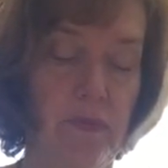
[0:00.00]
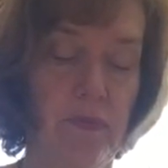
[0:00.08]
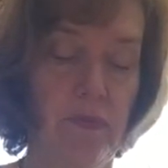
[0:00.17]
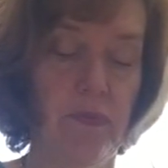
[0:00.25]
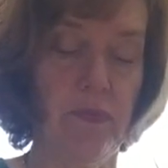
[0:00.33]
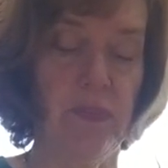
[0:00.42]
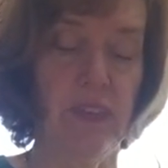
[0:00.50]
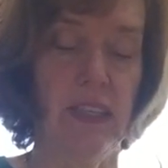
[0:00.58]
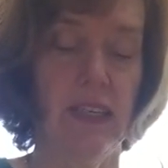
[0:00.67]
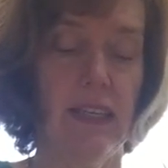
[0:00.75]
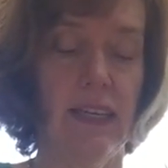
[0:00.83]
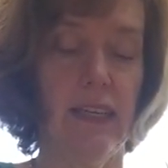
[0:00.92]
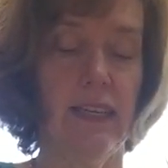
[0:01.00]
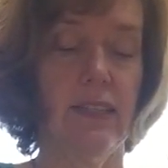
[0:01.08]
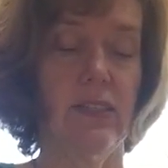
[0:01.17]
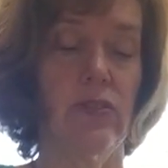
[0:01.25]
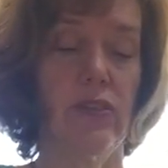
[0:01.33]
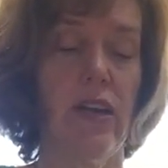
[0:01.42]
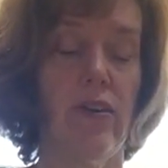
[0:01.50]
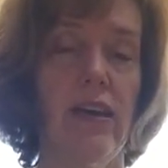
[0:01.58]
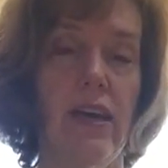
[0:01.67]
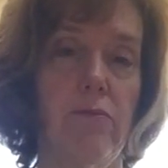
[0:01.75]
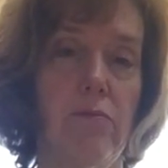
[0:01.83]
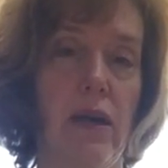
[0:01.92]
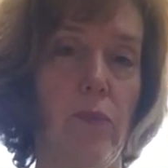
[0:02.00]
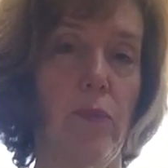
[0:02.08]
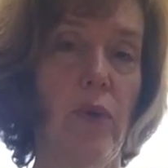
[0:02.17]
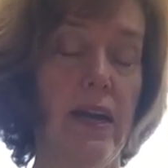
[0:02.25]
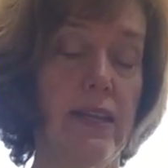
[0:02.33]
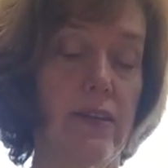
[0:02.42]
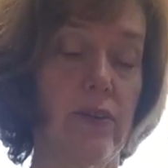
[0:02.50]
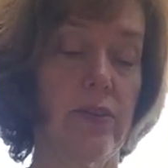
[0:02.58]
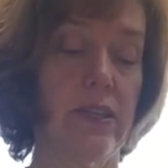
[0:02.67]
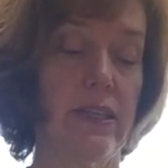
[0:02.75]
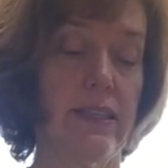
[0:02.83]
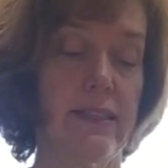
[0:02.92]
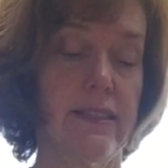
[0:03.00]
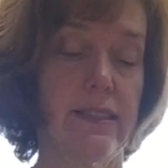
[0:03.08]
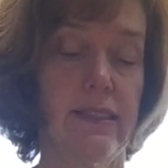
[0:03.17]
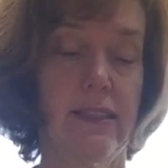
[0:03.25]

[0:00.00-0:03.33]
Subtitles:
Okay, so now I have my wet ingredients